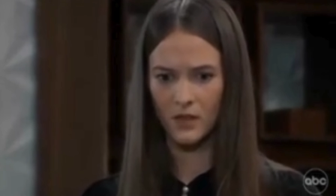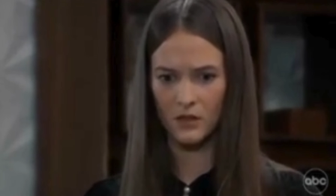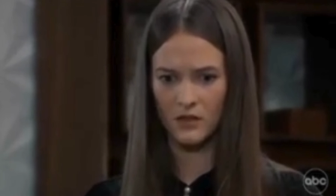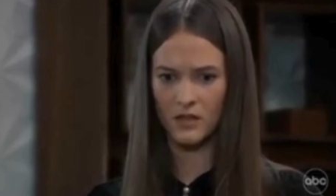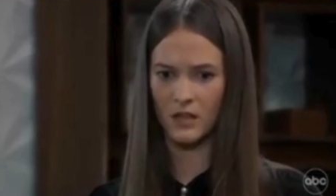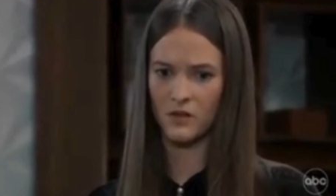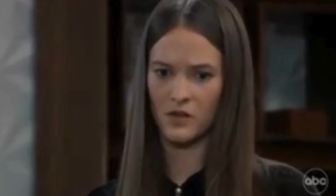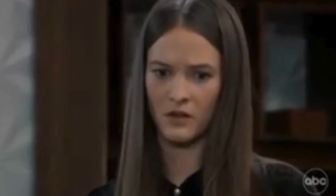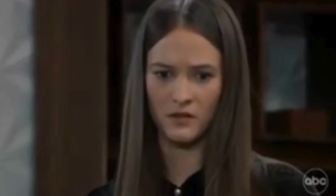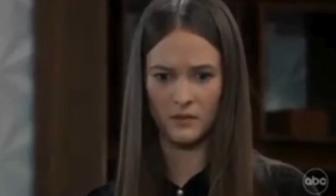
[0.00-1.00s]
You can save
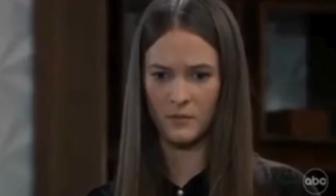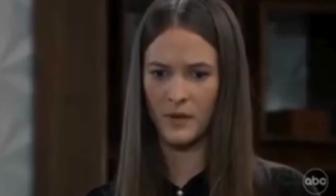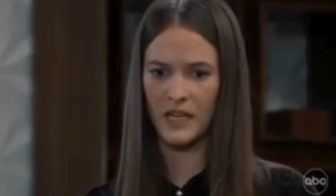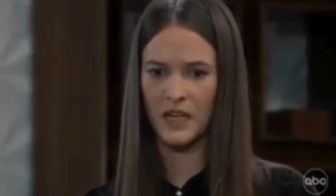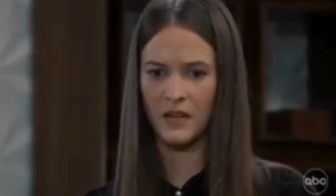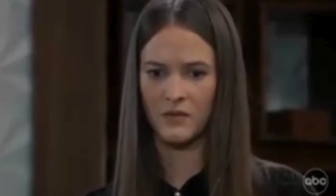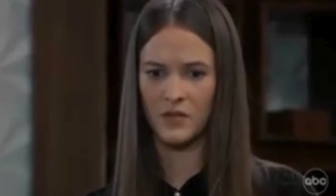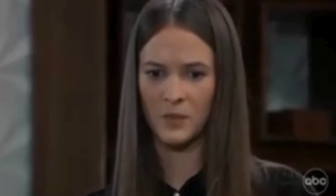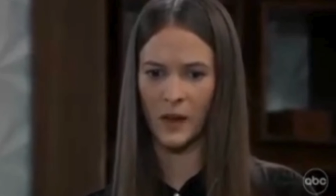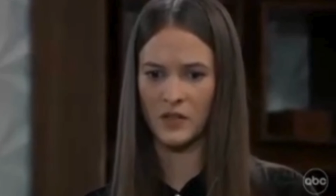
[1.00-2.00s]
your pity
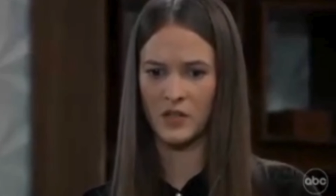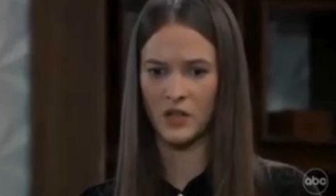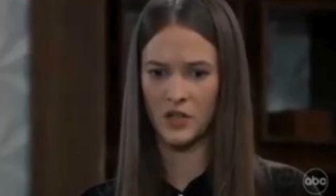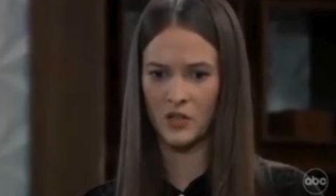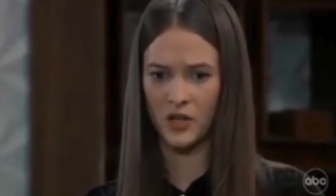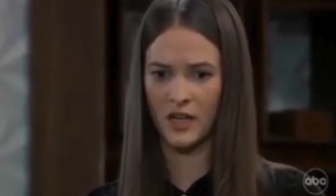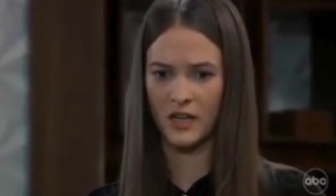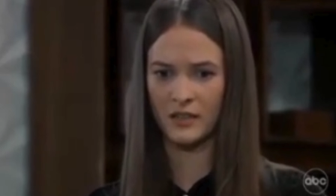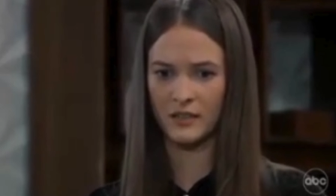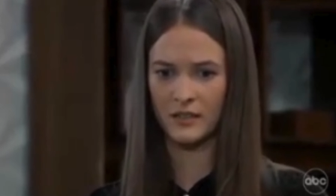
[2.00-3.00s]
for Spencer and Trina.